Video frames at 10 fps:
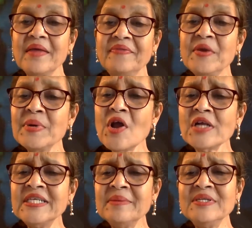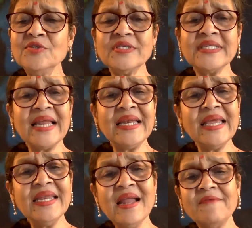They were not able to sell
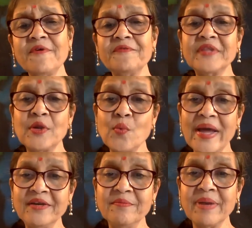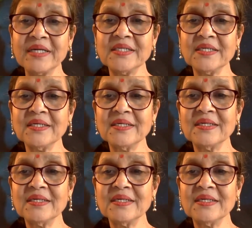enough of their white butter,